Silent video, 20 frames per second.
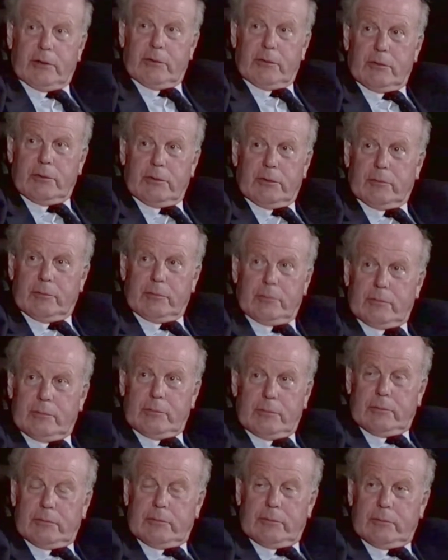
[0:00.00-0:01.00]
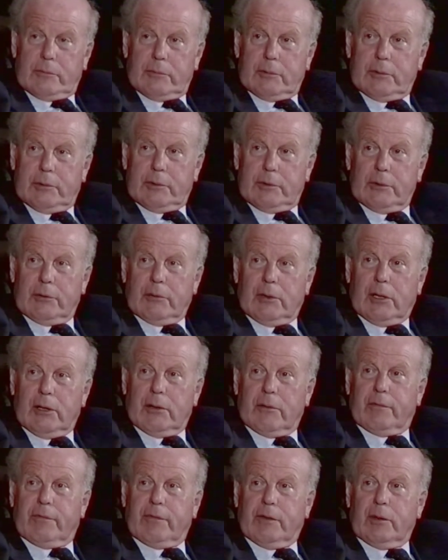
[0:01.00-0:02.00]
You couldn't do a
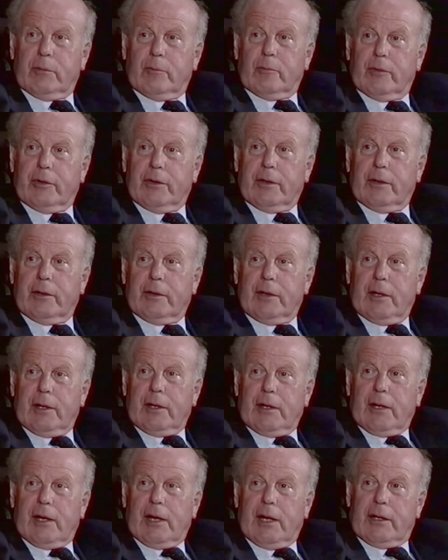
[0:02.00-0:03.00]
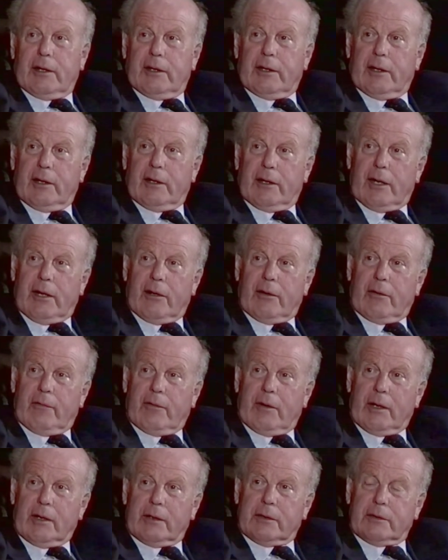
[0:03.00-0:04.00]
whole film with a handheld
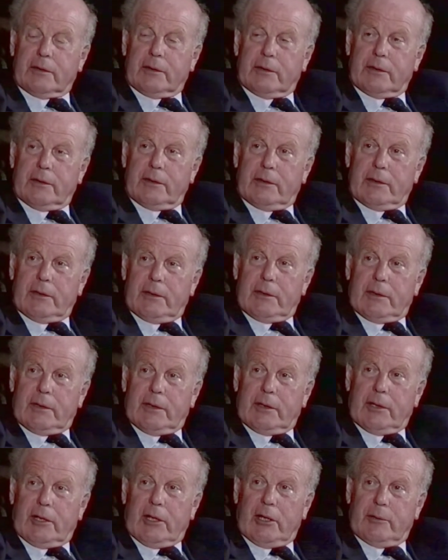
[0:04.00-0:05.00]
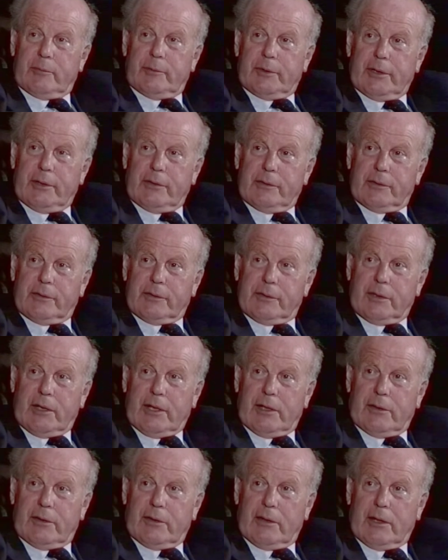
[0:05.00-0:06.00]
Arriflex and hope to use a
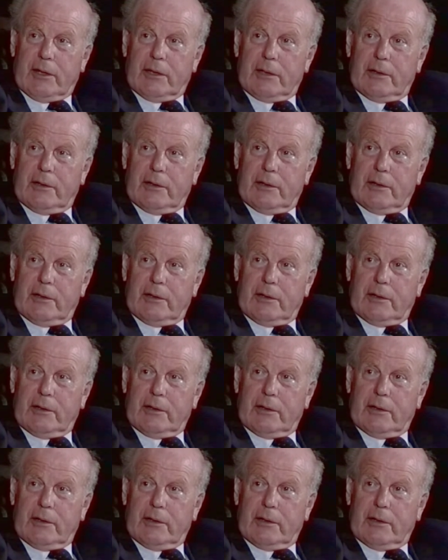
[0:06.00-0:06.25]
soundtrack.